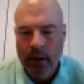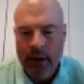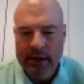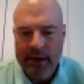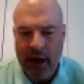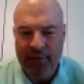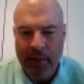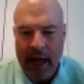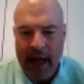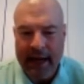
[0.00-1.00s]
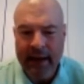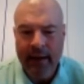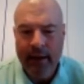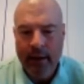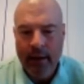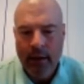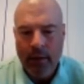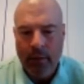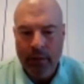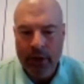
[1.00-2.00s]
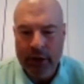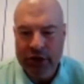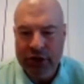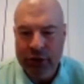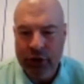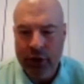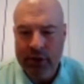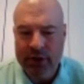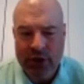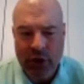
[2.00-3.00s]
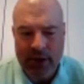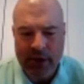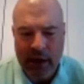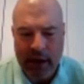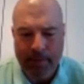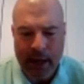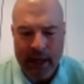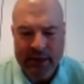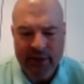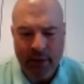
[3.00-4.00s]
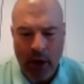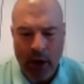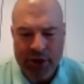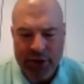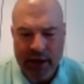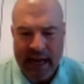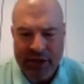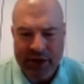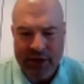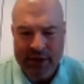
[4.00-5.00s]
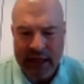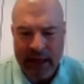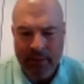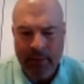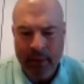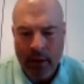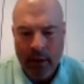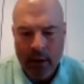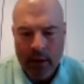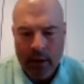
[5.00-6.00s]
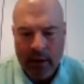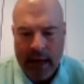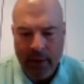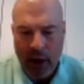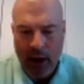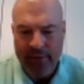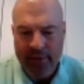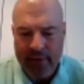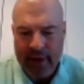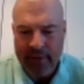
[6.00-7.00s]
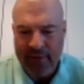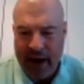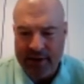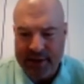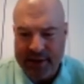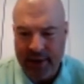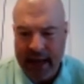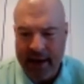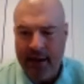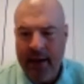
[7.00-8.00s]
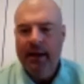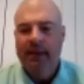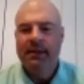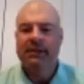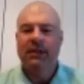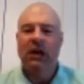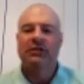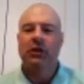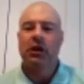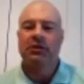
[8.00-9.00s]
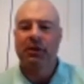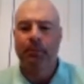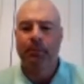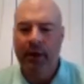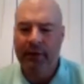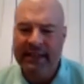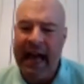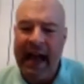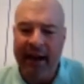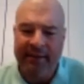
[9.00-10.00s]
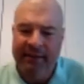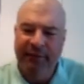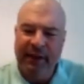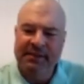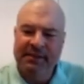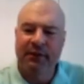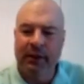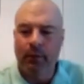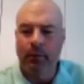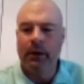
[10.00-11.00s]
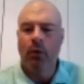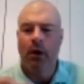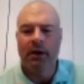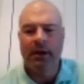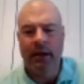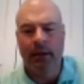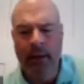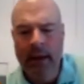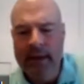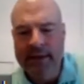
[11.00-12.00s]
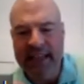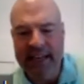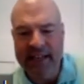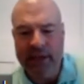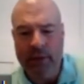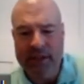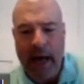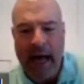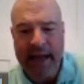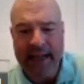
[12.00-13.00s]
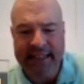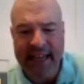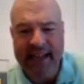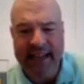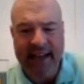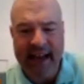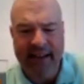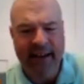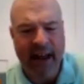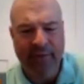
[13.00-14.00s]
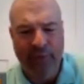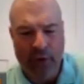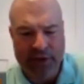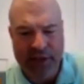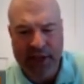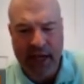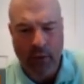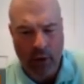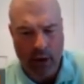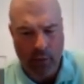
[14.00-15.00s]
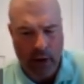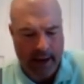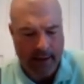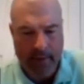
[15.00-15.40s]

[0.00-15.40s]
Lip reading: He's off the body. Really good shooter. Thomas Kleipaz from Austria national team came off and fires it. So again, this all starts at the point of attack. Defensively, we want him to get into his body, stay connected, and force the cut one way.